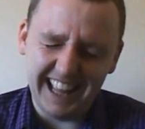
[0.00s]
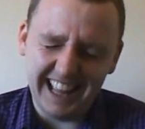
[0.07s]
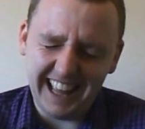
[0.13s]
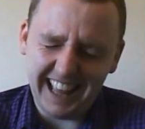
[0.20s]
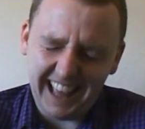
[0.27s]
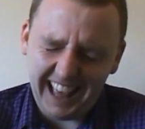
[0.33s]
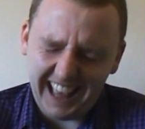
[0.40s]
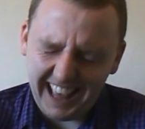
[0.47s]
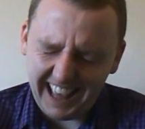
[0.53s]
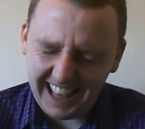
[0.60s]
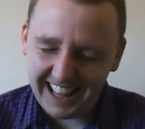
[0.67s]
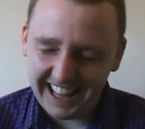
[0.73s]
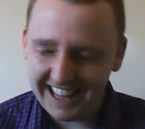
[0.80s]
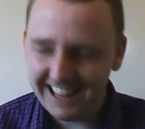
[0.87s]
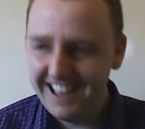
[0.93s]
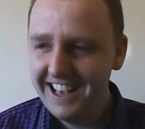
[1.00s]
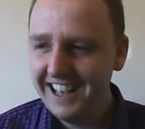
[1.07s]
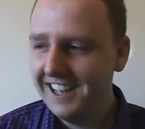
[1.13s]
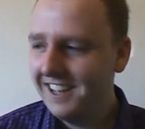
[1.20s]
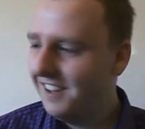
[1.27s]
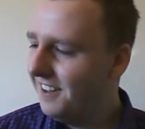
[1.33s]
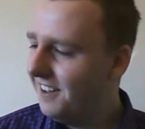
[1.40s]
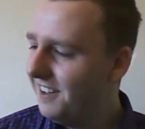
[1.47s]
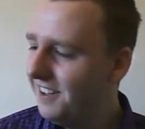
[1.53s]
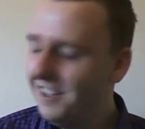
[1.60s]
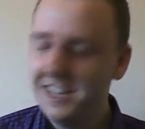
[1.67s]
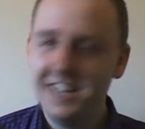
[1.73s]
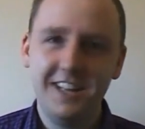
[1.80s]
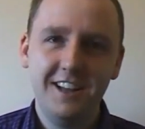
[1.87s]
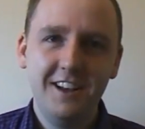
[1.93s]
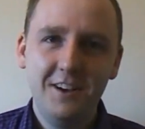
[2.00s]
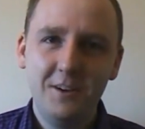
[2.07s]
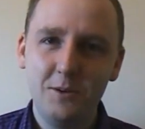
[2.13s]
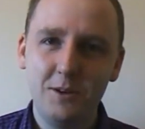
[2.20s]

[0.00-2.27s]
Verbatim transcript: Check. The launch pad.